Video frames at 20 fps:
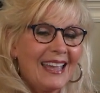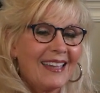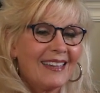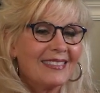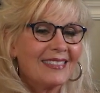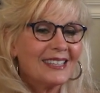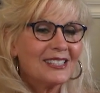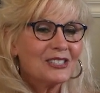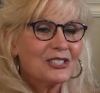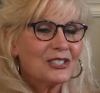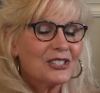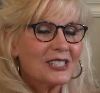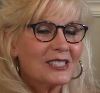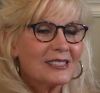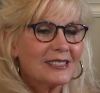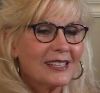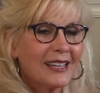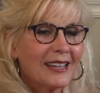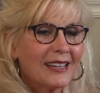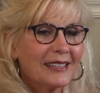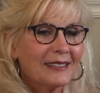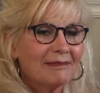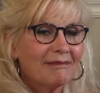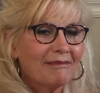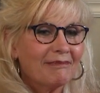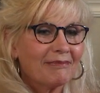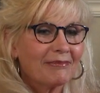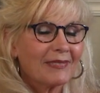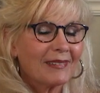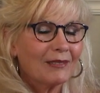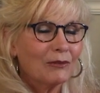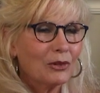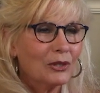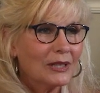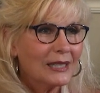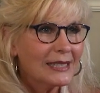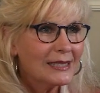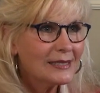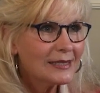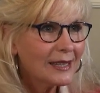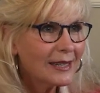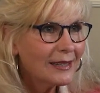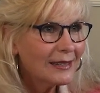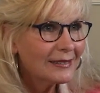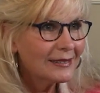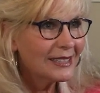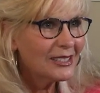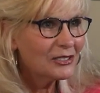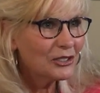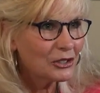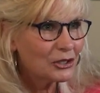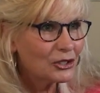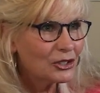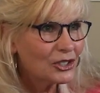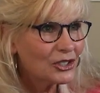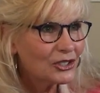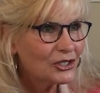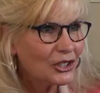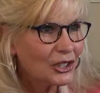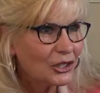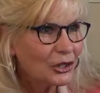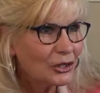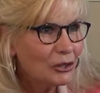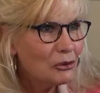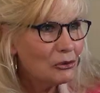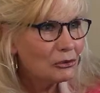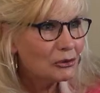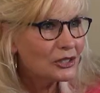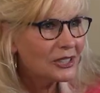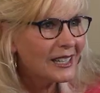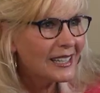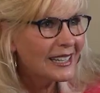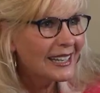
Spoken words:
And then she said, "Well, Lisa, this is just a hoot."